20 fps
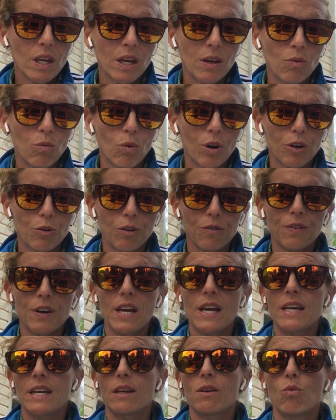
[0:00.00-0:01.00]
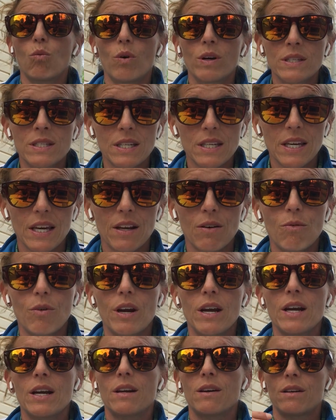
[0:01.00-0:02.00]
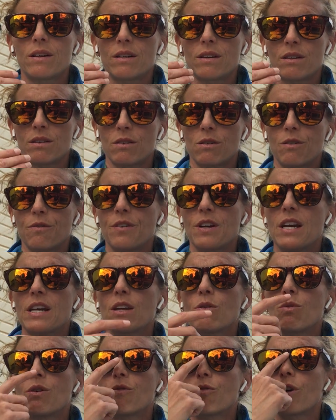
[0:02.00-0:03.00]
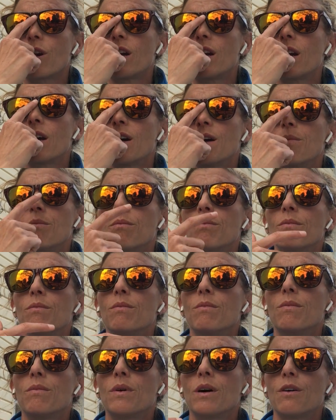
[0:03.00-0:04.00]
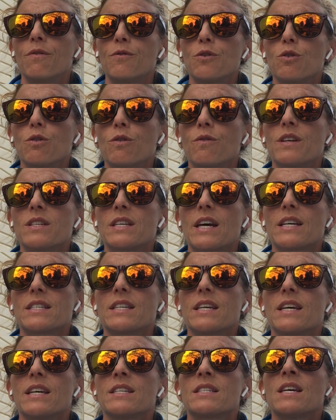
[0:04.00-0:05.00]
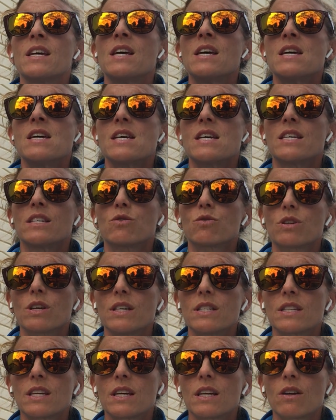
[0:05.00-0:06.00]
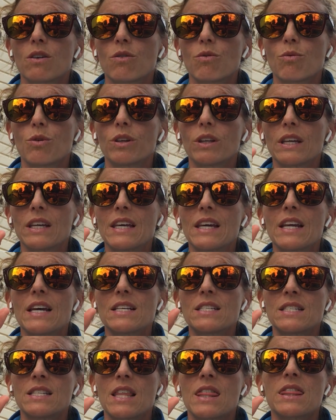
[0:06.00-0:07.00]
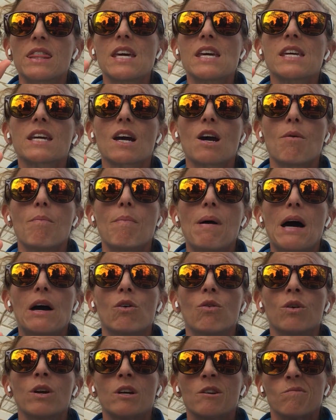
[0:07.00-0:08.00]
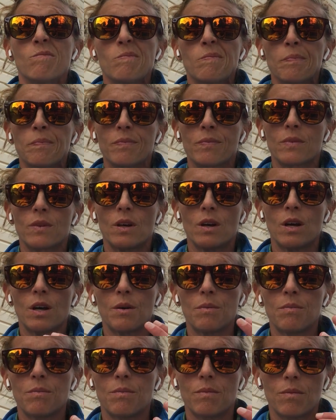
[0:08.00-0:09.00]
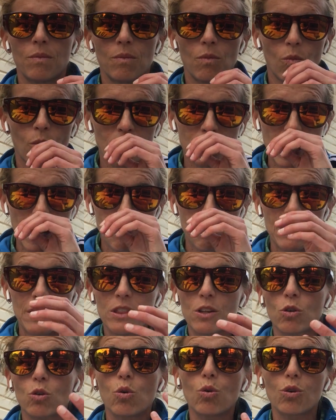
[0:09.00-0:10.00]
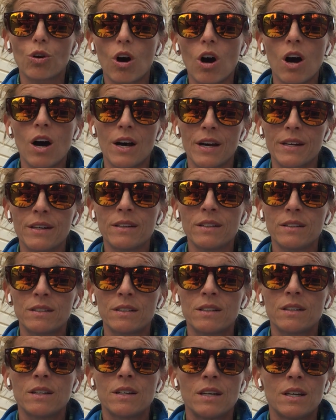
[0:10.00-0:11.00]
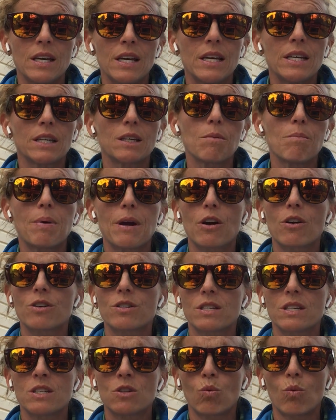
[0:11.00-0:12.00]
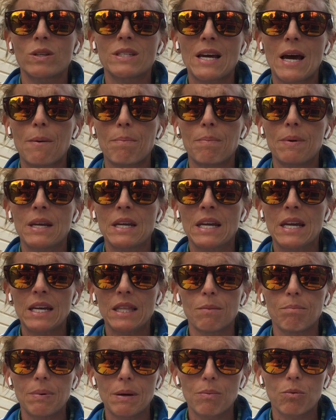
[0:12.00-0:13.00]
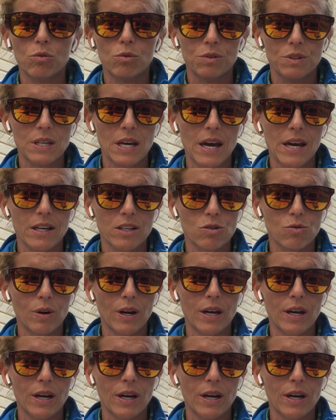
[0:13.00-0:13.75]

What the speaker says: And what Greifenhagen, once again, right, Greifenhagen, we've read a few of his essays, is going to really get us to think about what's happening in the Qur'an in comparison to what's happening in the biblical text,